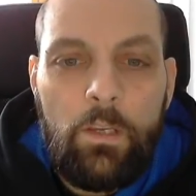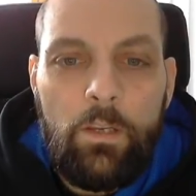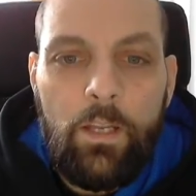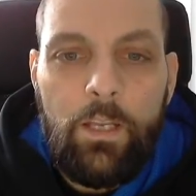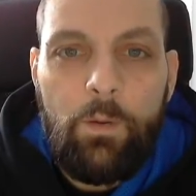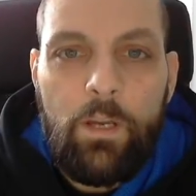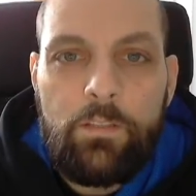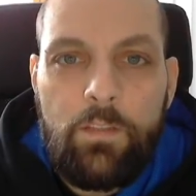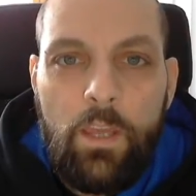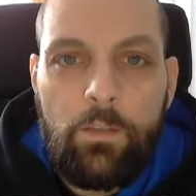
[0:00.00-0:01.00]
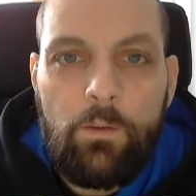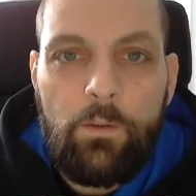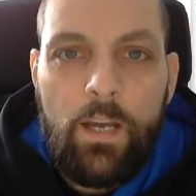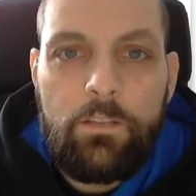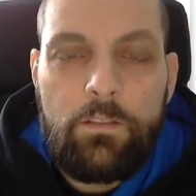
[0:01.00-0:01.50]
Anyways, thank you
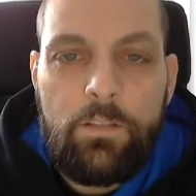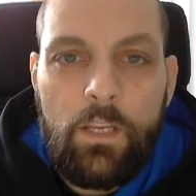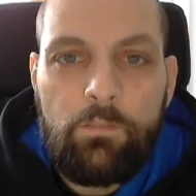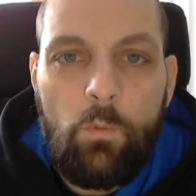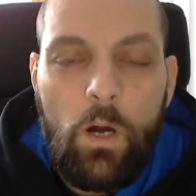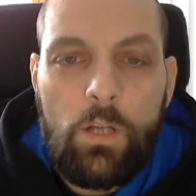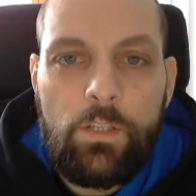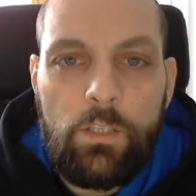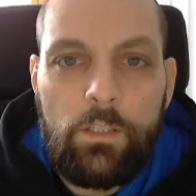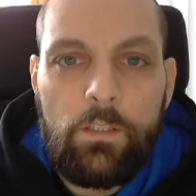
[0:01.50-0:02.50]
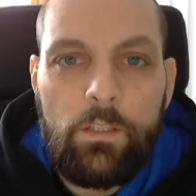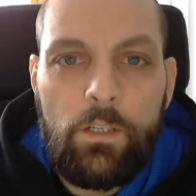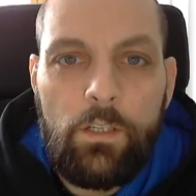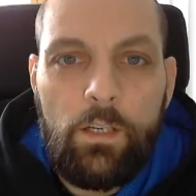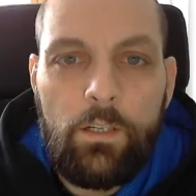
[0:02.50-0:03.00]
guys. Thanks for watching.
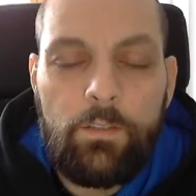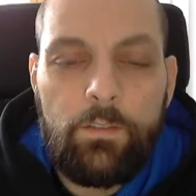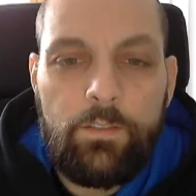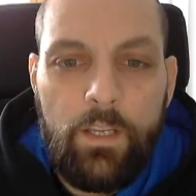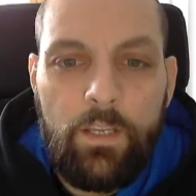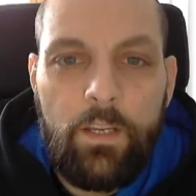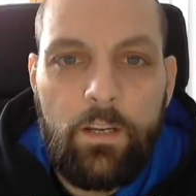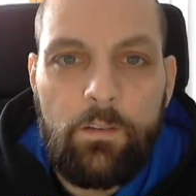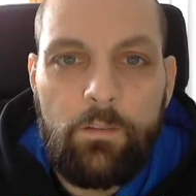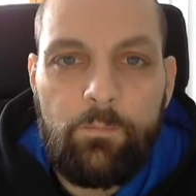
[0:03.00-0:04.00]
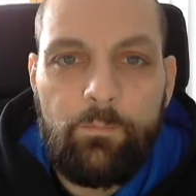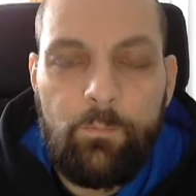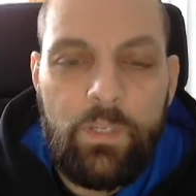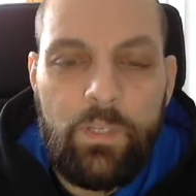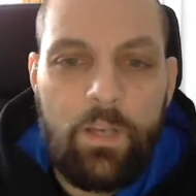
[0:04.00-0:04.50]
Take care.
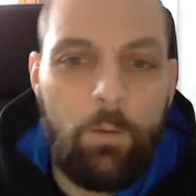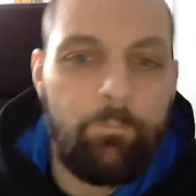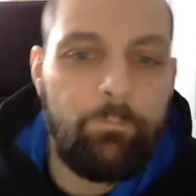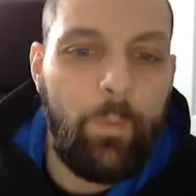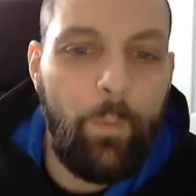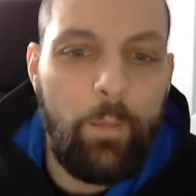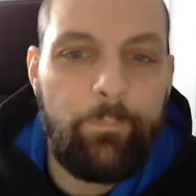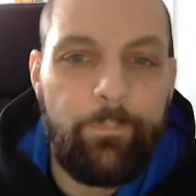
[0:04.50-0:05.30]
Peace out. Bye-bye.